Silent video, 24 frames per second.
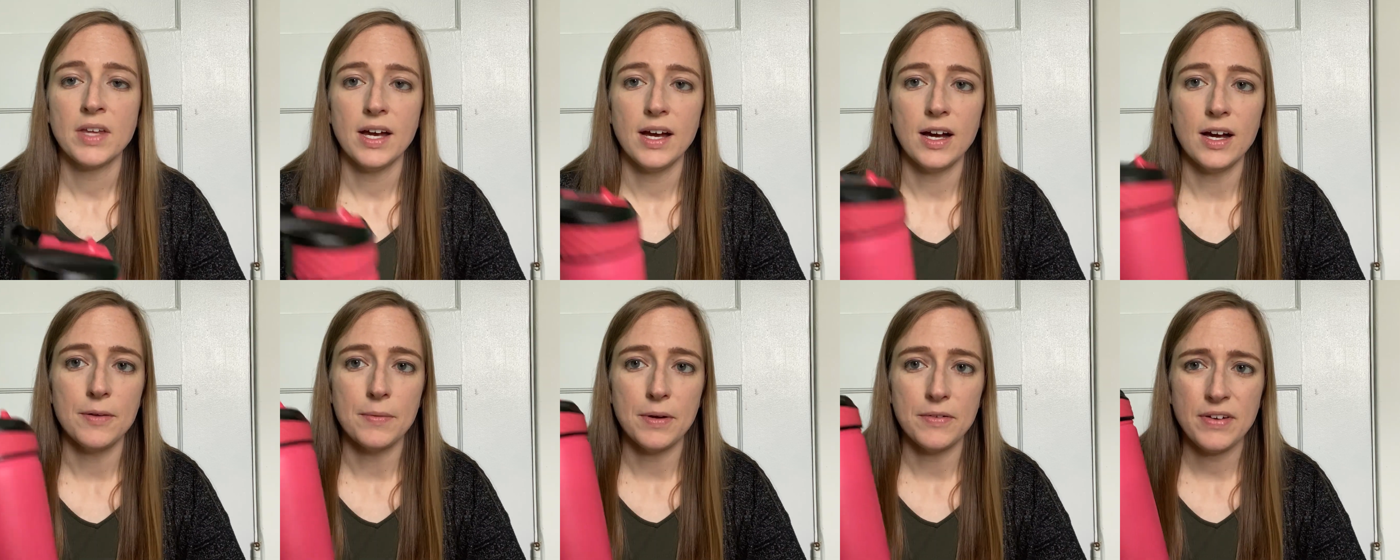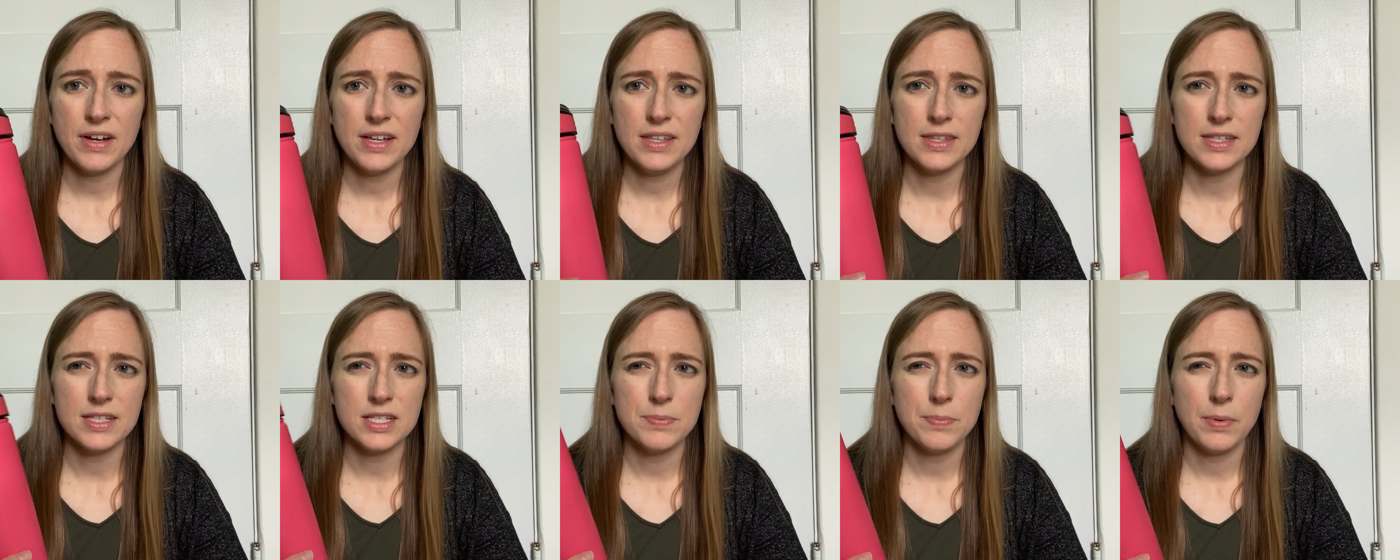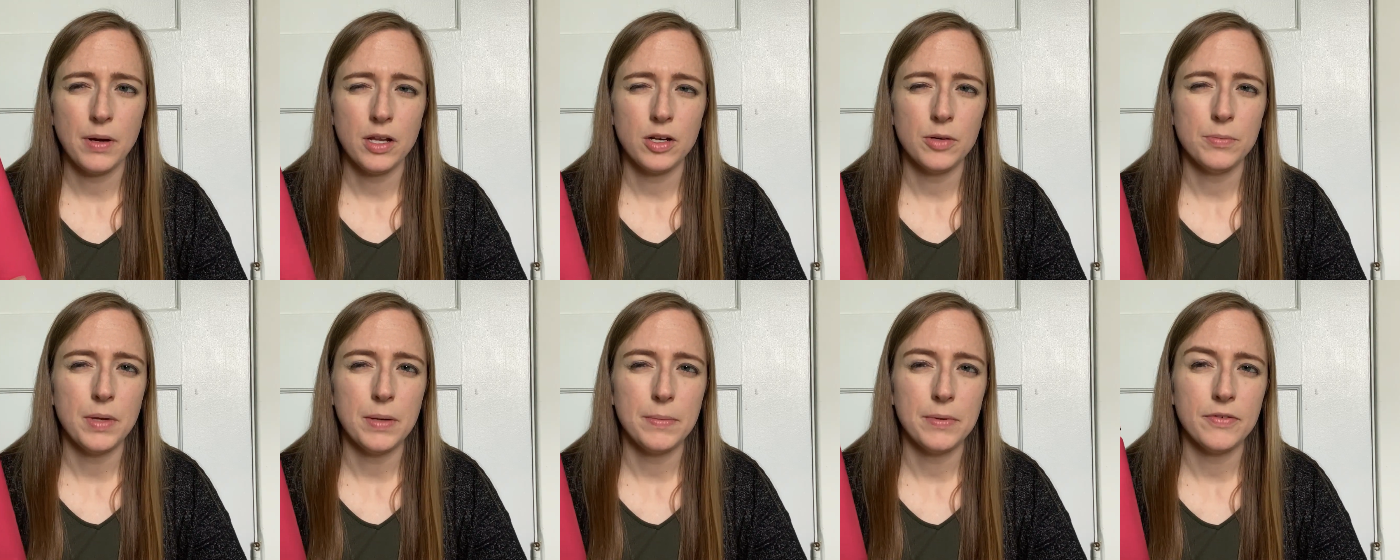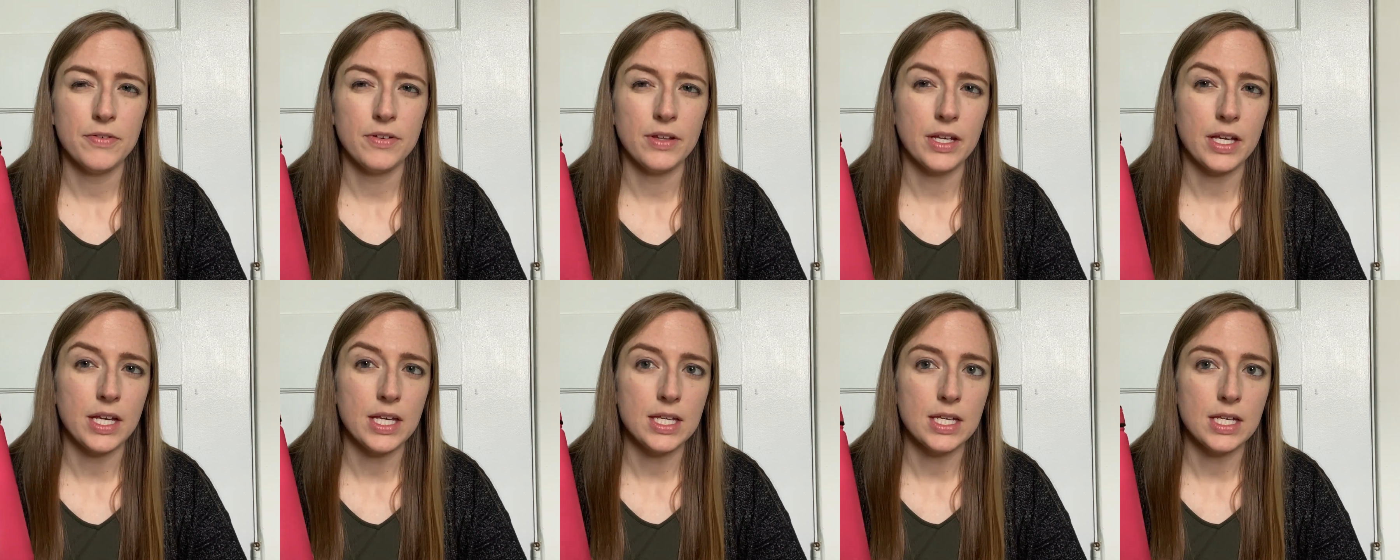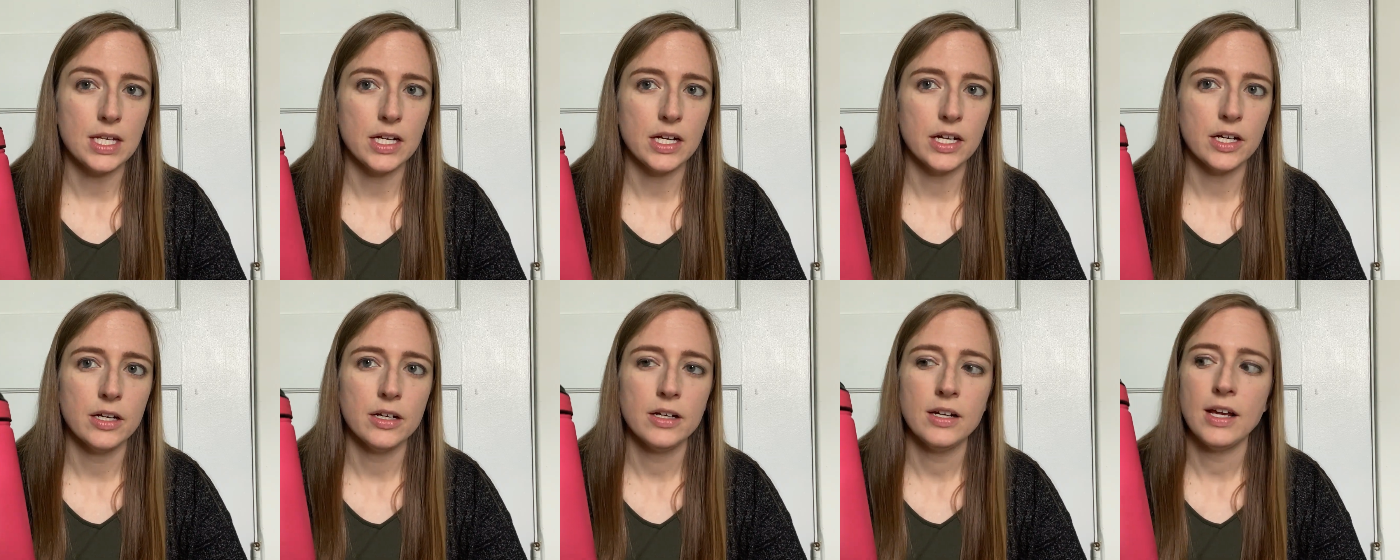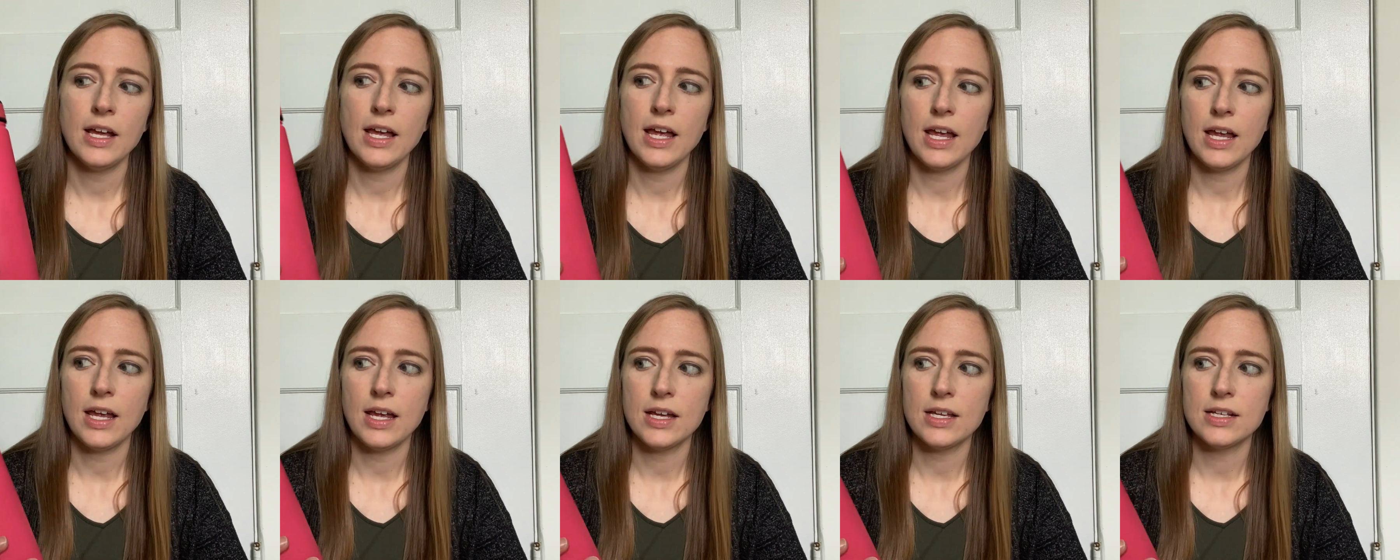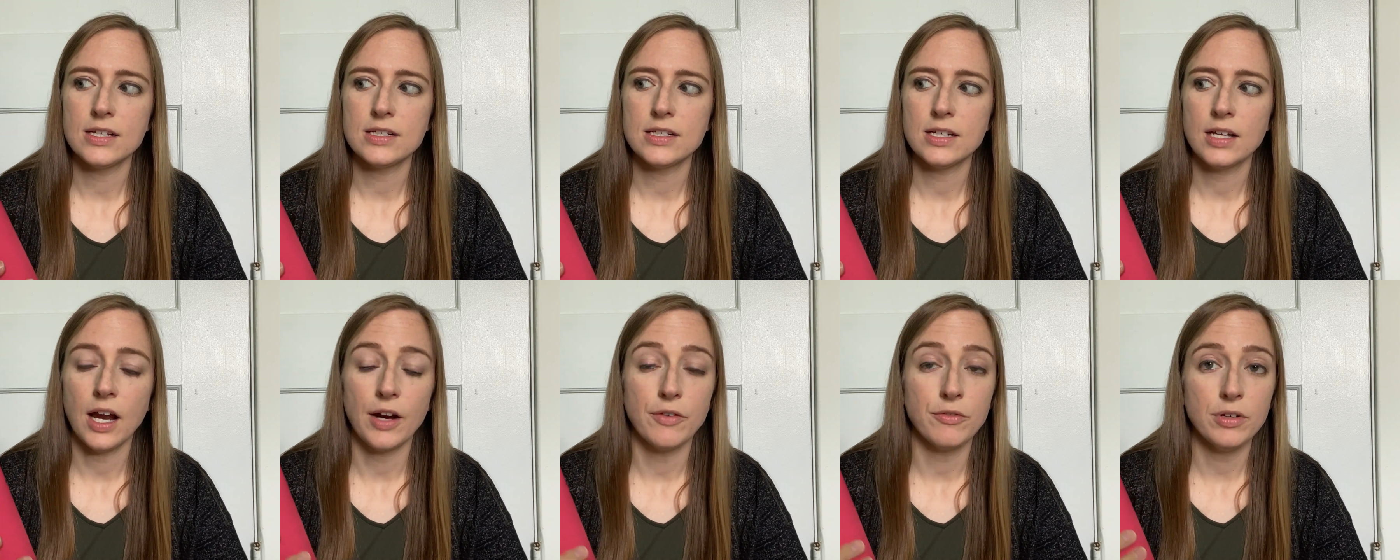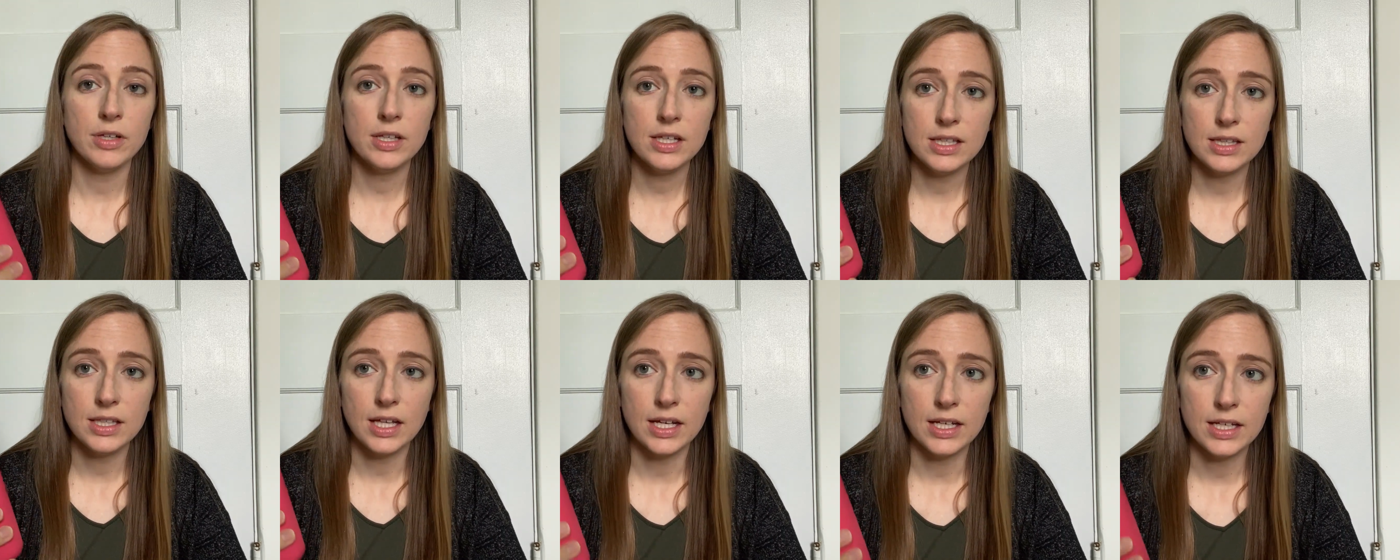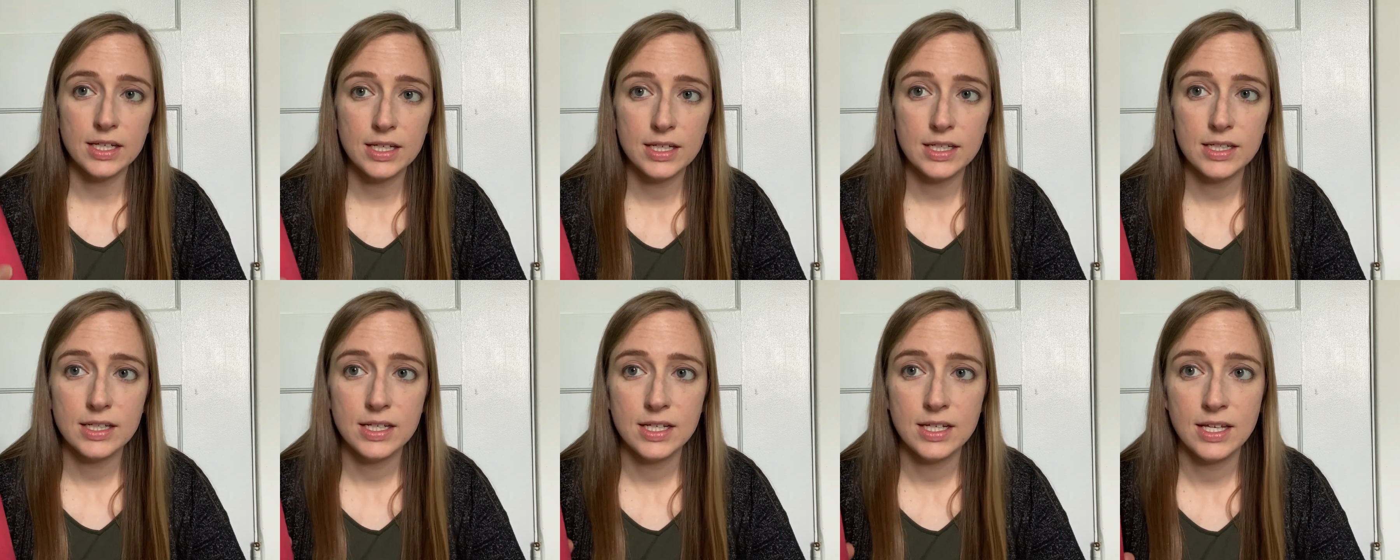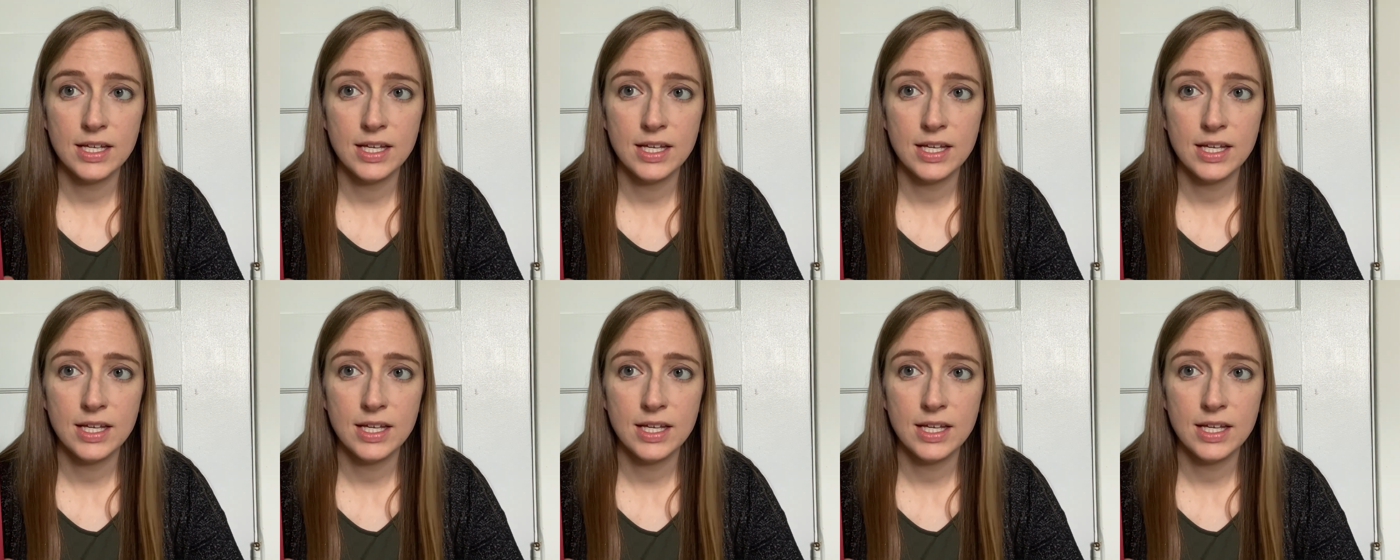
I've had this bottle maybe for like a year and I really like it,